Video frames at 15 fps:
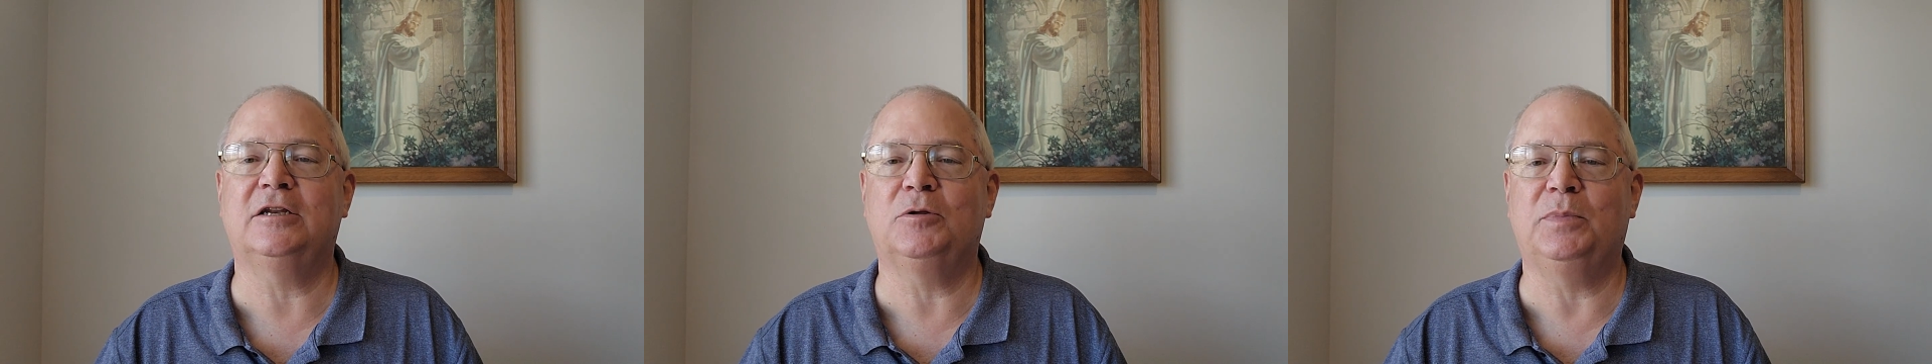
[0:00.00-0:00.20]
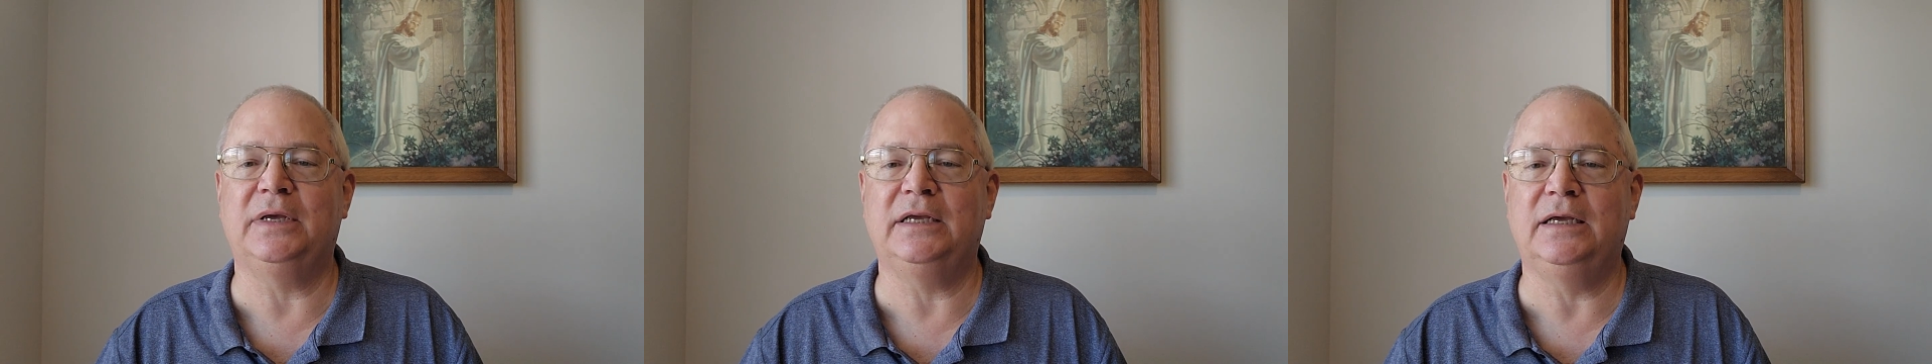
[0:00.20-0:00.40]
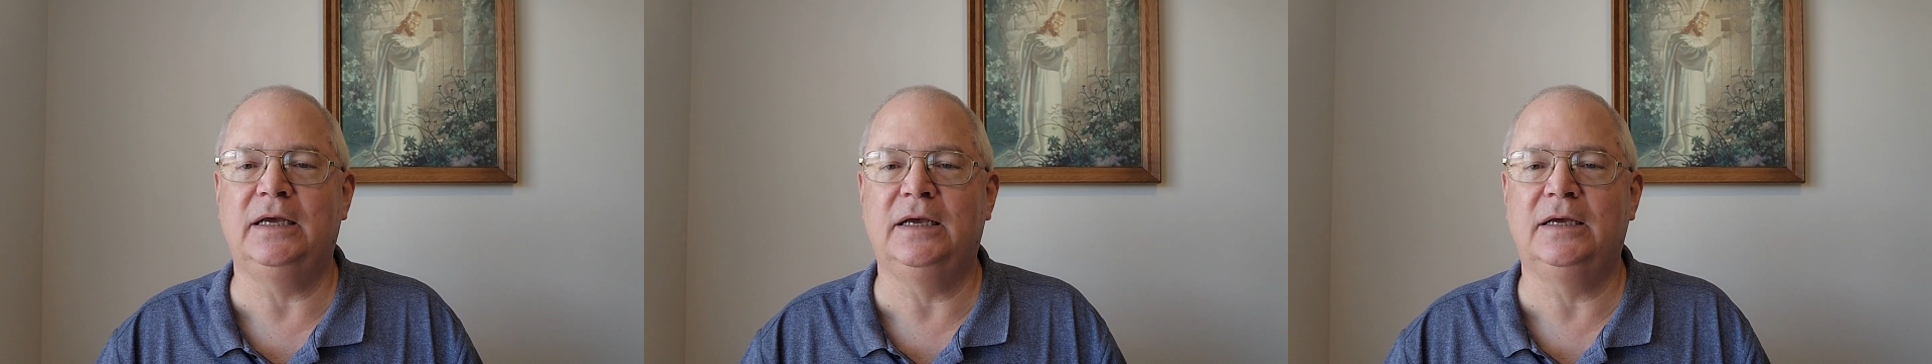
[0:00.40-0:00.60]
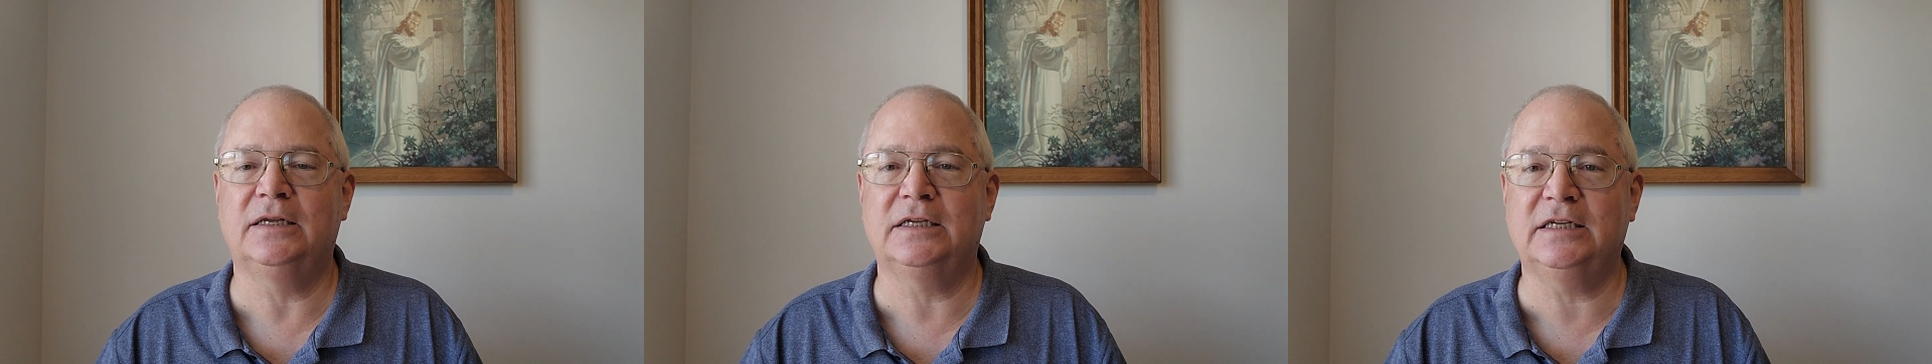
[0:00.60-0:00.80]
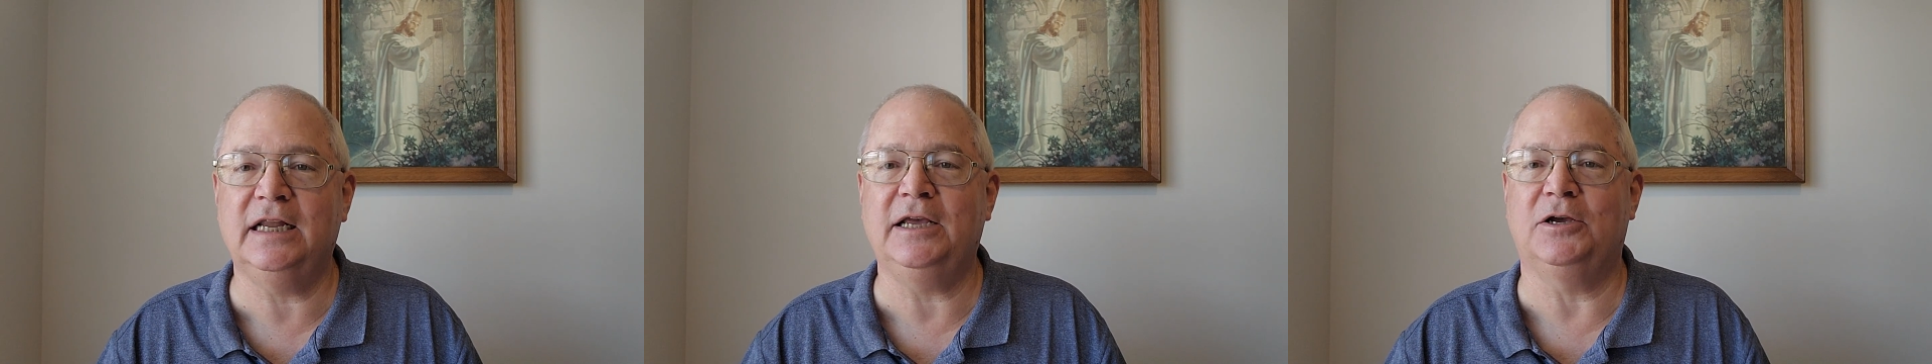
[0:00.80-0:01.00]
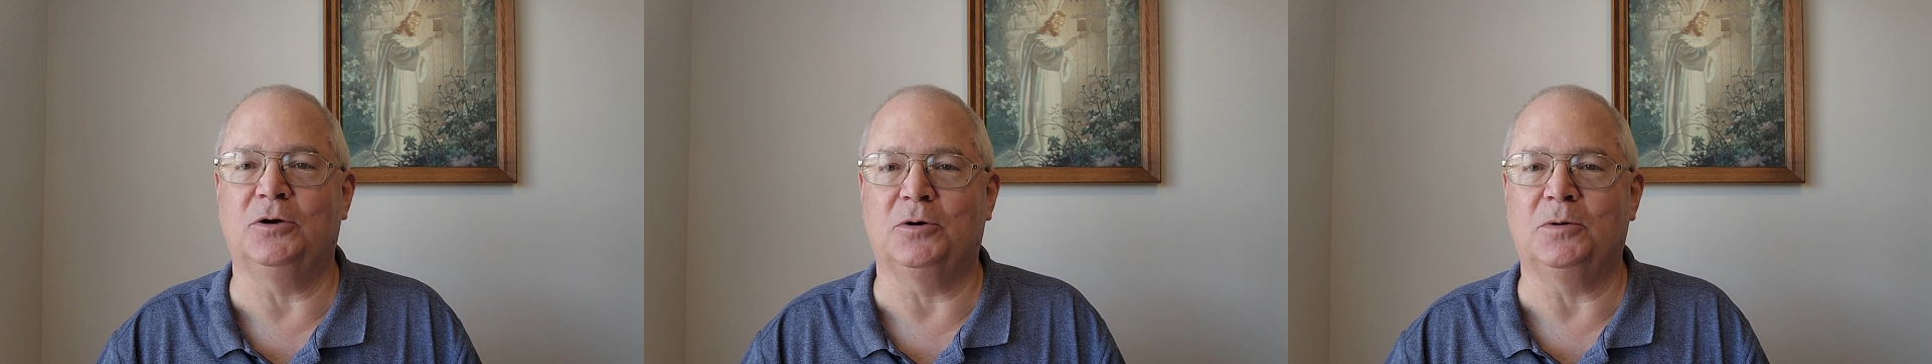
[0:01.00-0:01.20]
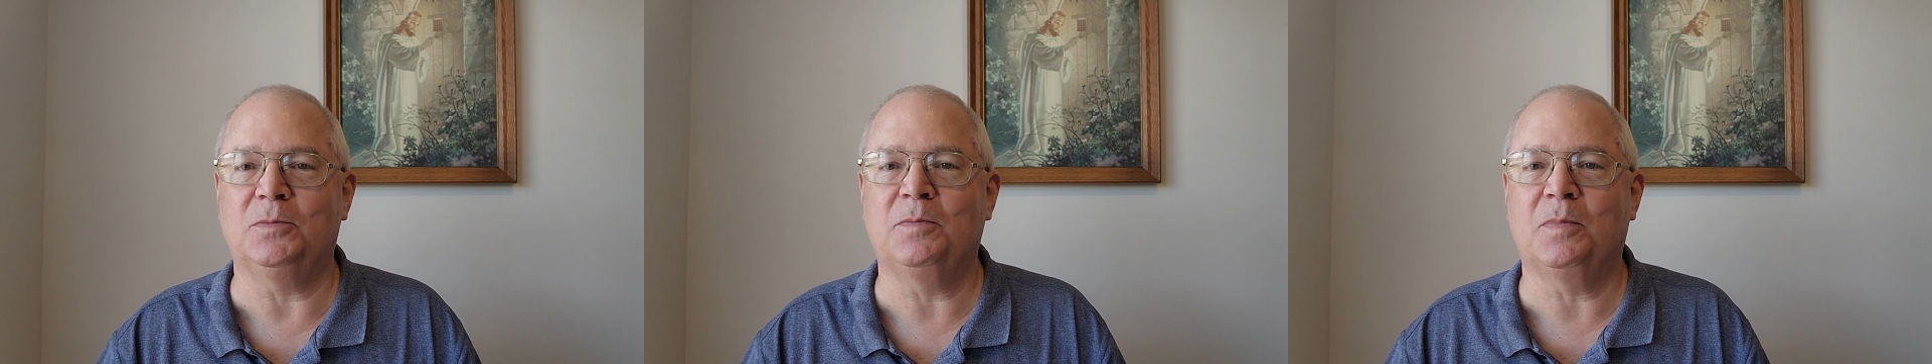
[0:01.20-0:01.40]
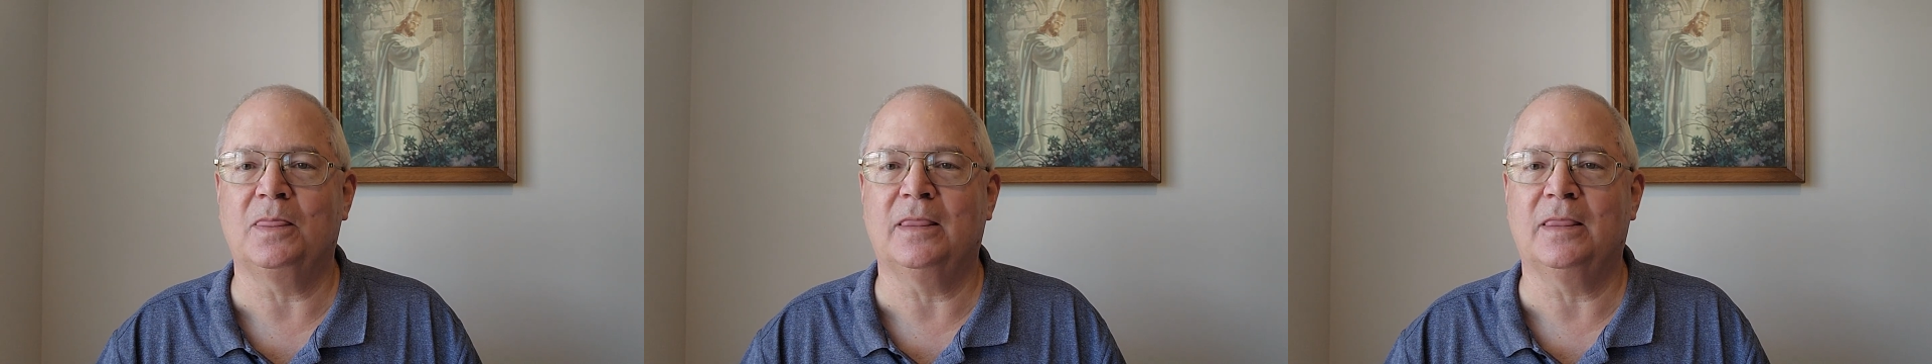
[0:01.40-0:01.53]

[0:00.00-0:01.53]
to be single